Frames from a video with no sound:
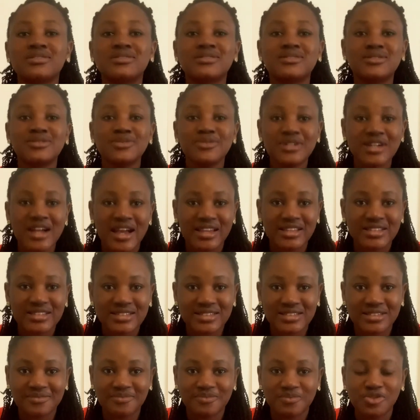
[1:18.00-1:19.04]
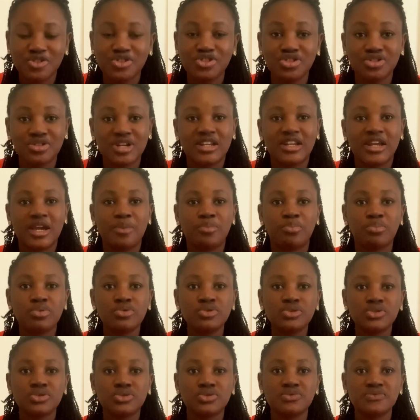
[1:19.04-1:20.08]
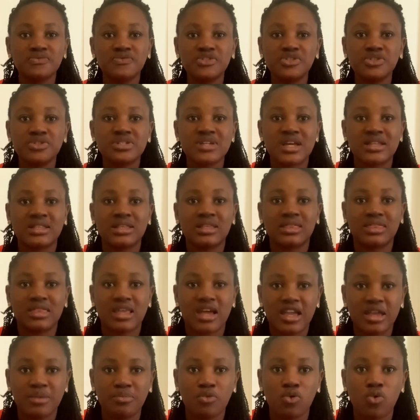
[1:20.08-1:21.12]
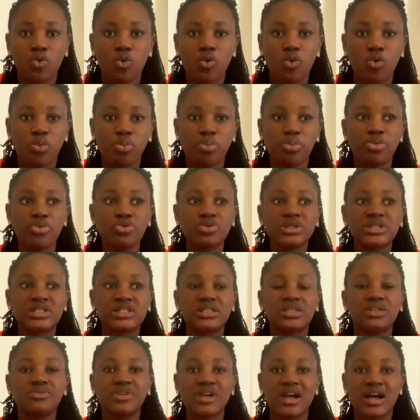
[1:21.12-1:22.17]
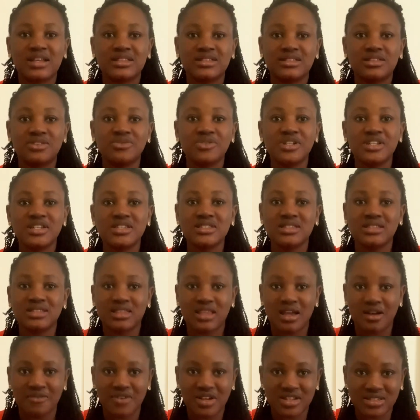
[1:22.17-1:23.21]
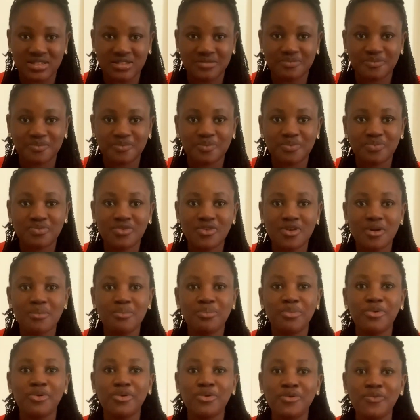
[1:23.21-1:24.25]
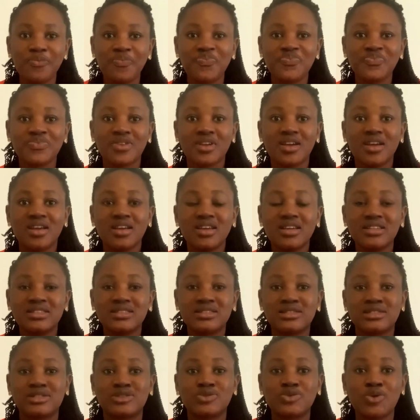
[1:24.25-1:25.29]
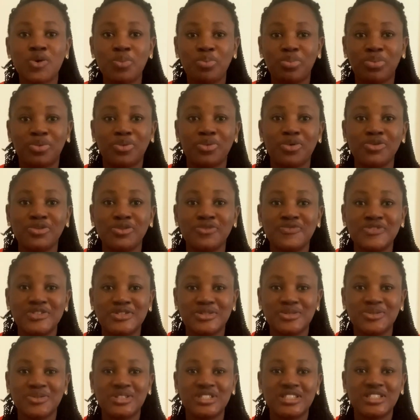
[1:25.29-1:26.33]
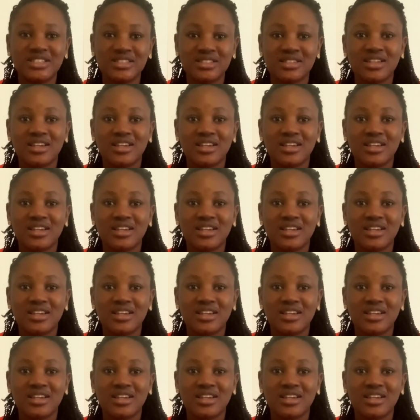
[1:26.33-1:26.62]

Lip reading: so guys, usually I post 2 videos at a time or post 3 days intervals, but it stopped all of a sudden,